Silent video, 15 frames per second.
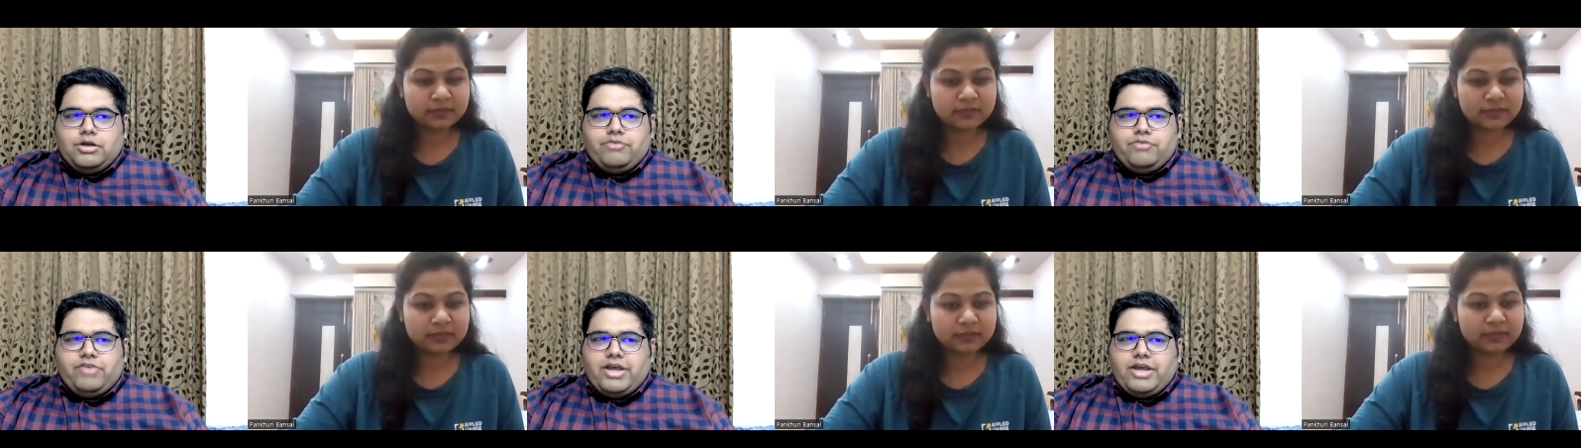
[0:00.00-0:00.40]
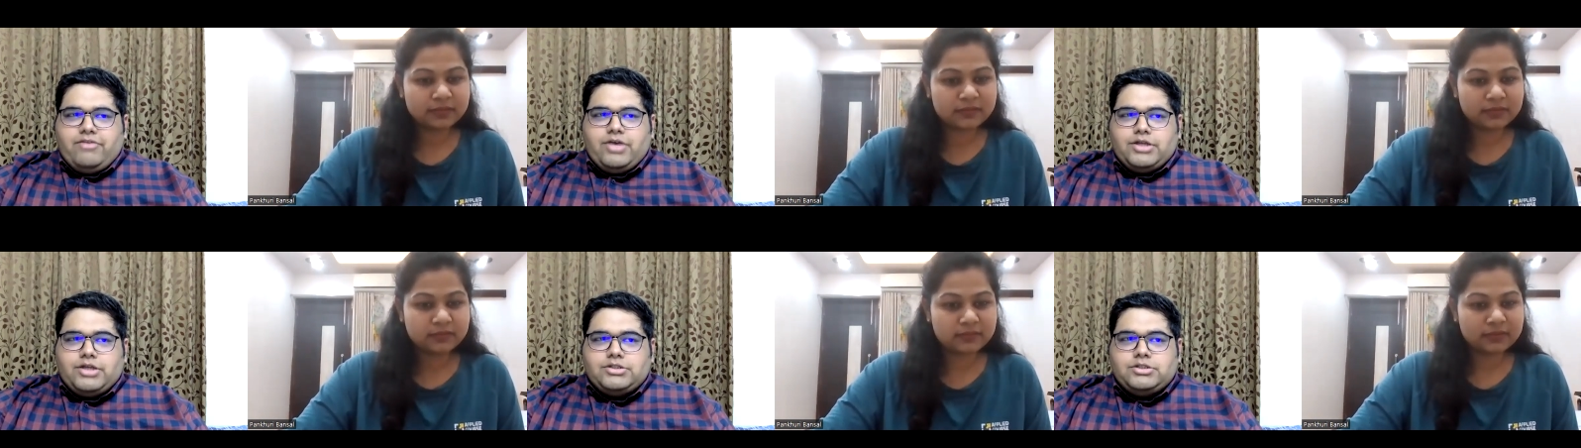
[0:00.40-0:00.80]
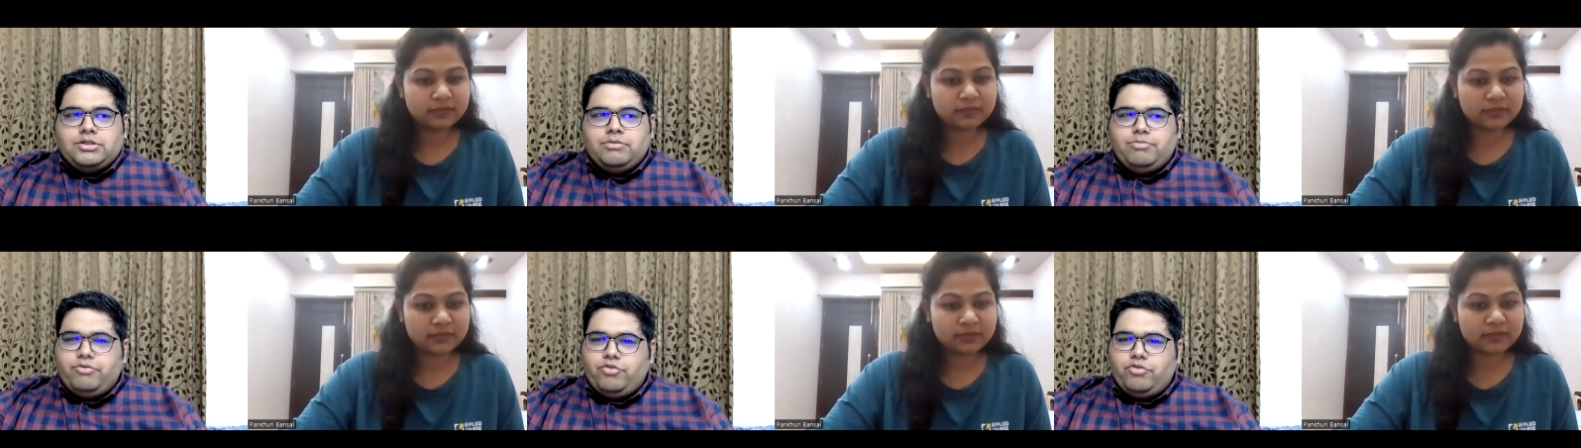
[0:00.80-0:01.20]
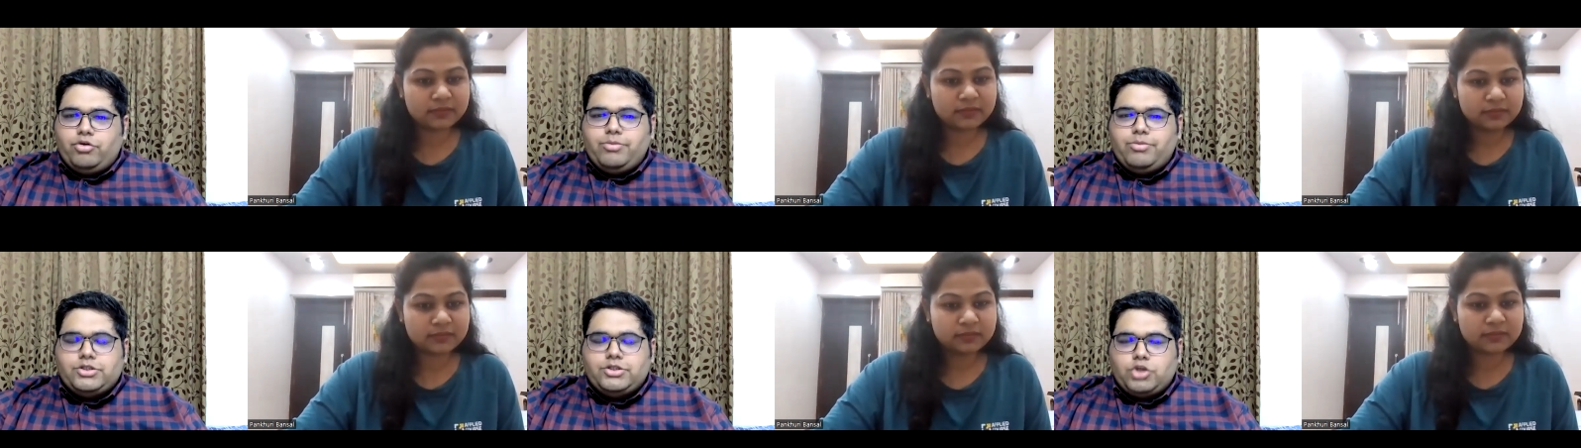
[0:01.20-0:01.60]
Speaker 1: hours before
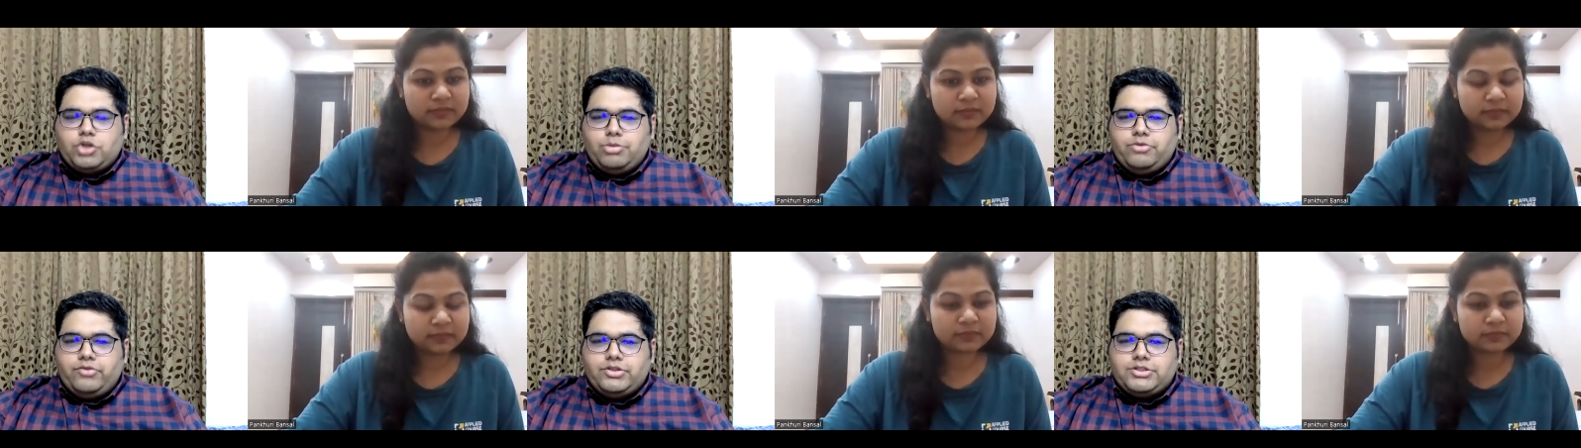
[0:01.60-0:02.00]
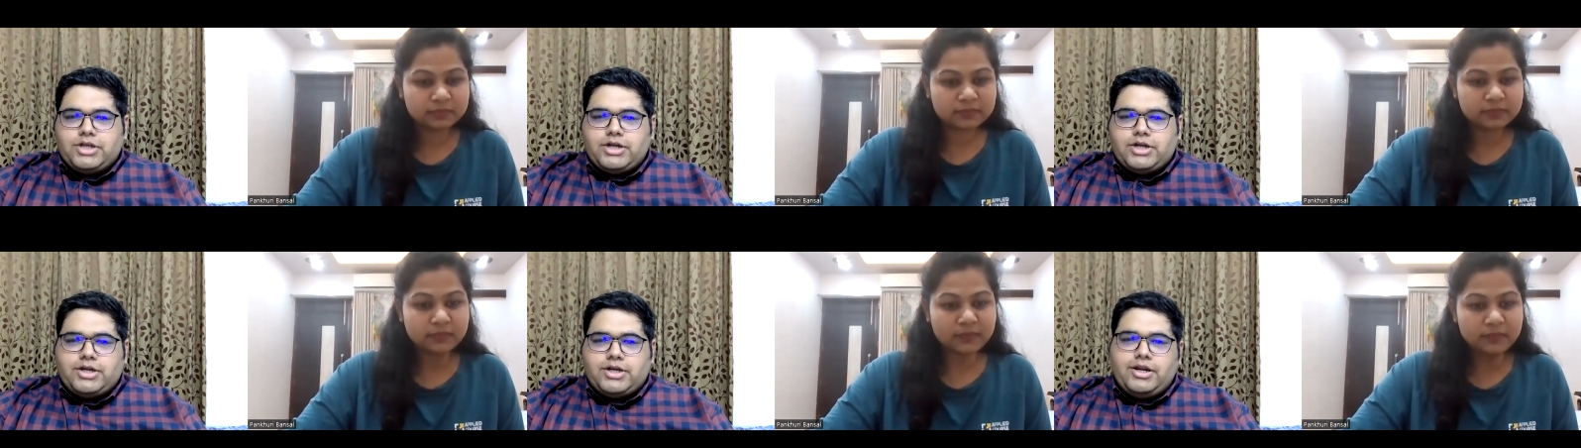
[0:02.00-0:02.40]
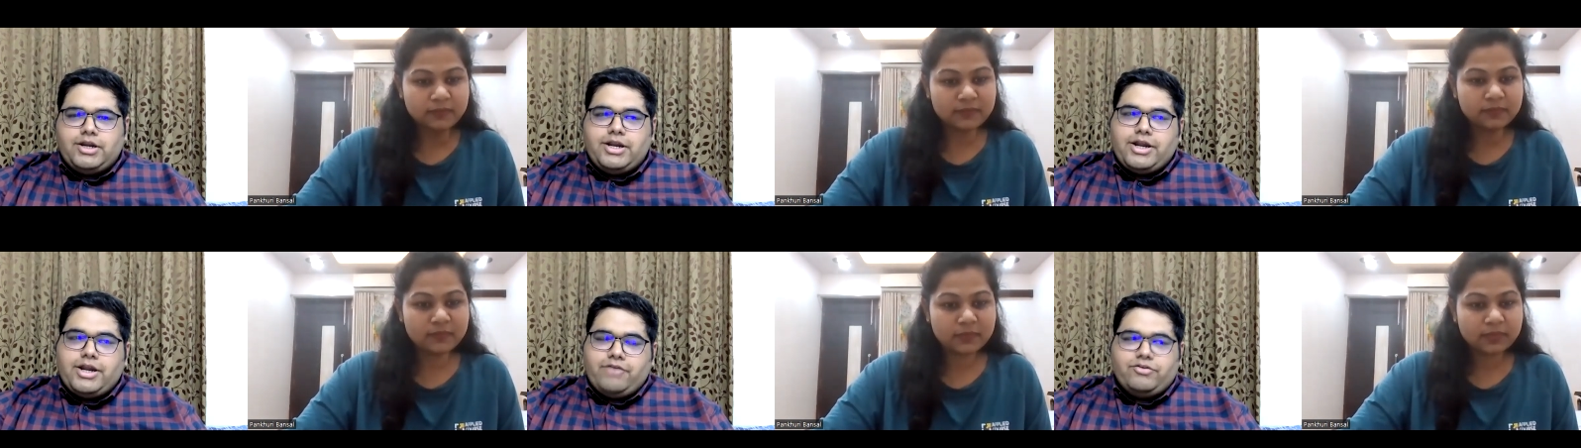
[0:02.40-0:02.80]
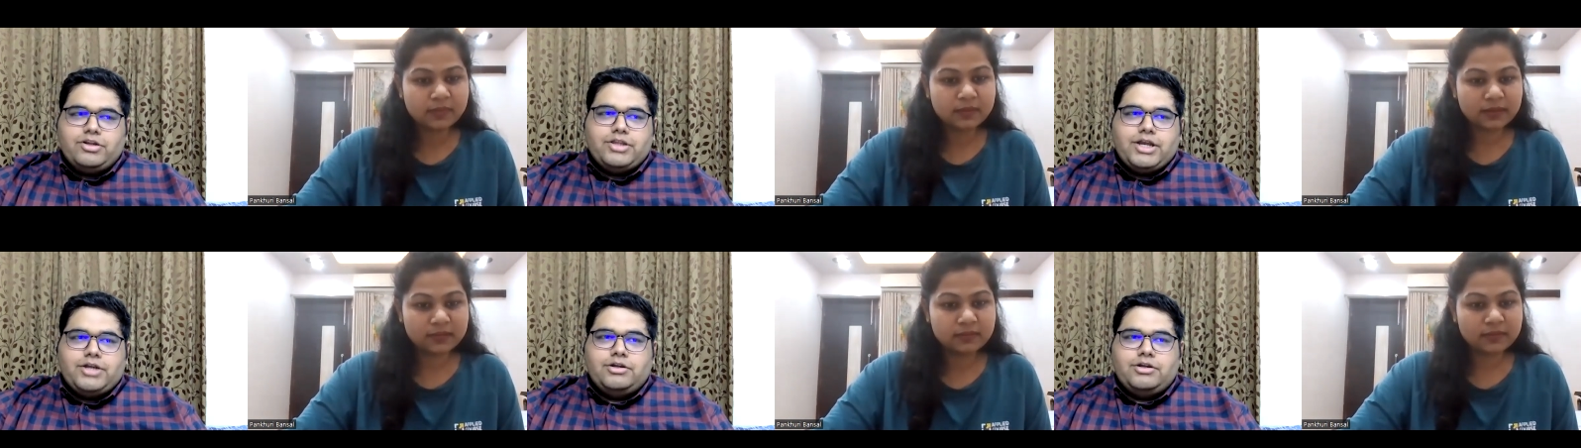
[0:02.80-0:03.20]
my job even started, and after
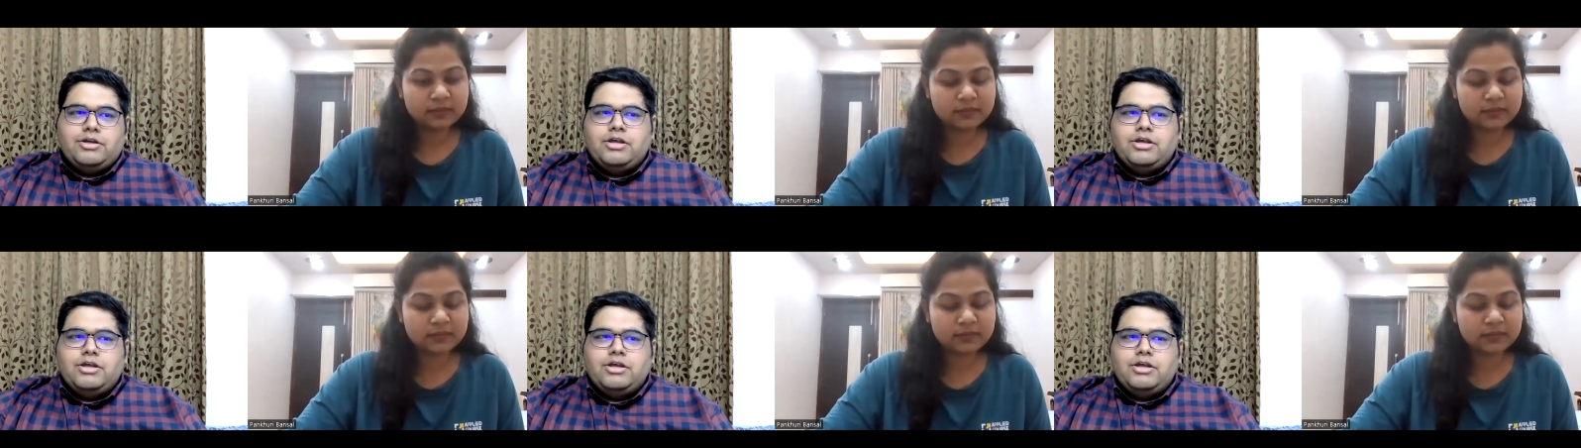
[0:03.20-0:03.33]
that,